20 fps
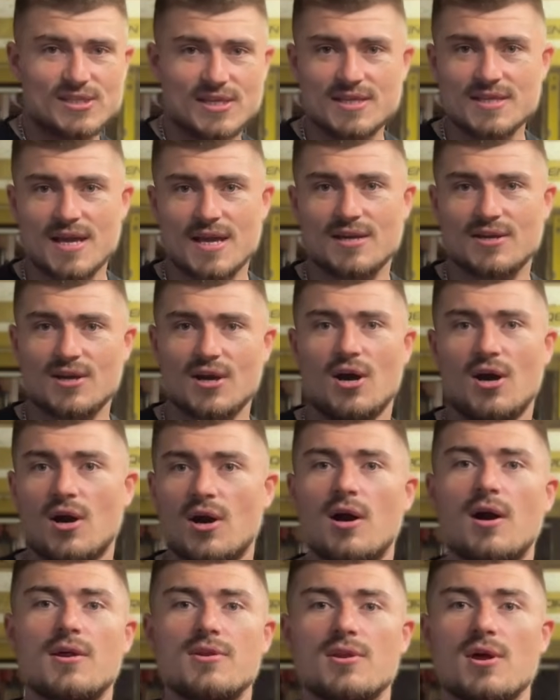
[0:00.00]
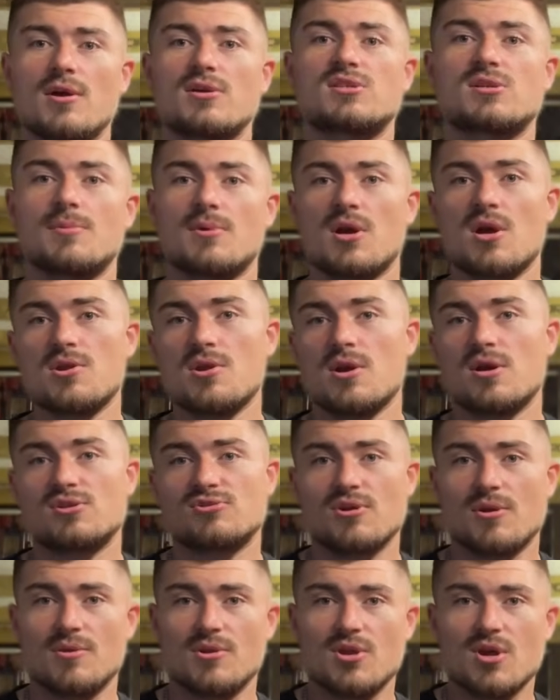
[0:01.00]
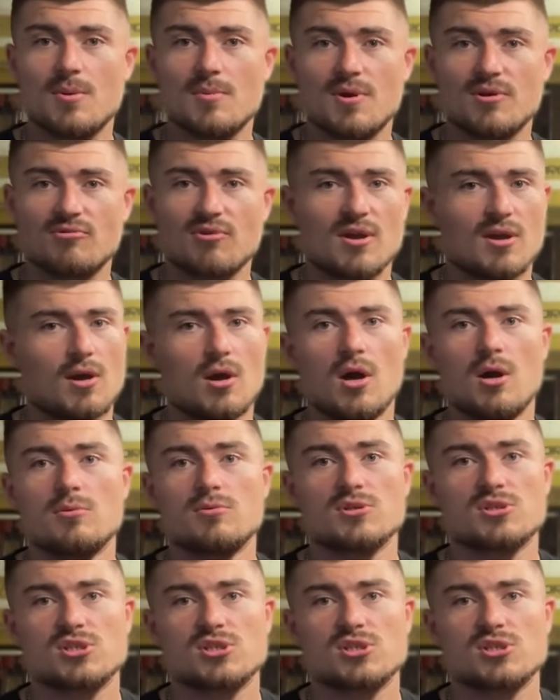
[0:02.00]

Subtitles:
In that car, something I noticed around the Nürburgring, I was